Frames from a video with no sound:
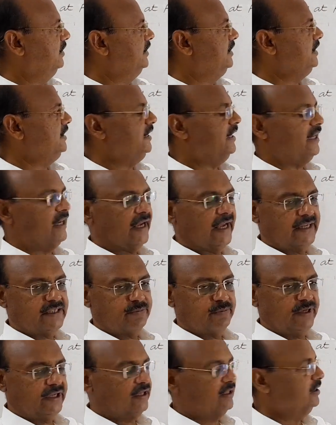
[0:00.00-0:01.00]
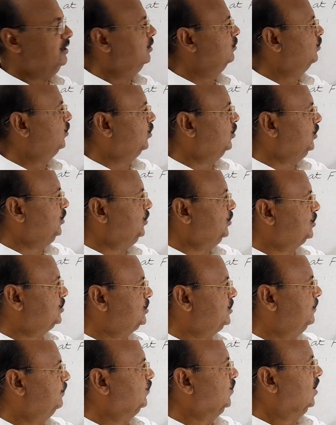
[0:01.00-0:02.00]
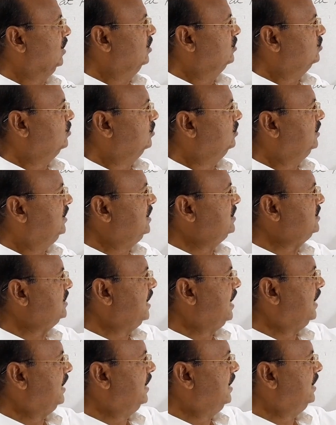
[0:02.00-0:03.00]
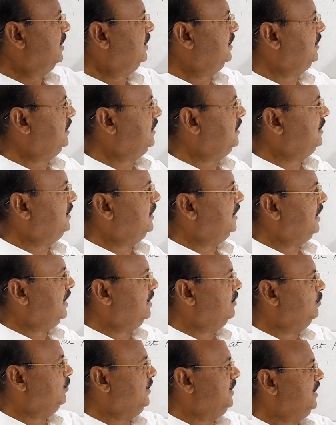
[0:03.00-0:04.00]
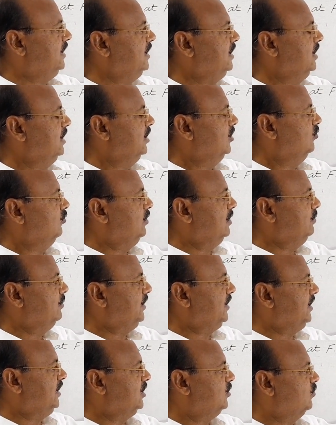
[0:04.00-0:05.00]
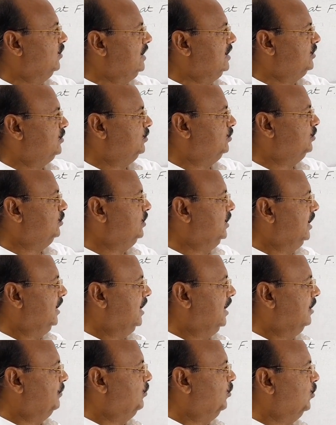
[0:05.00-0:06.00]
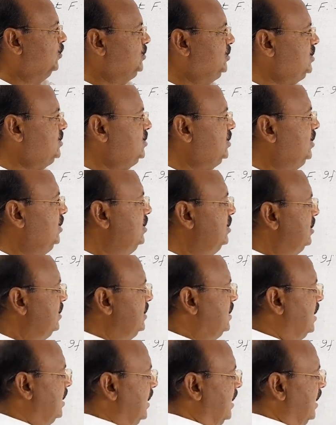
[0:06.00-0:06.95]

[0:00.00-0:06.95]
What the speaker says: DA has been produced. So this angle EAB will be equal to opposite interior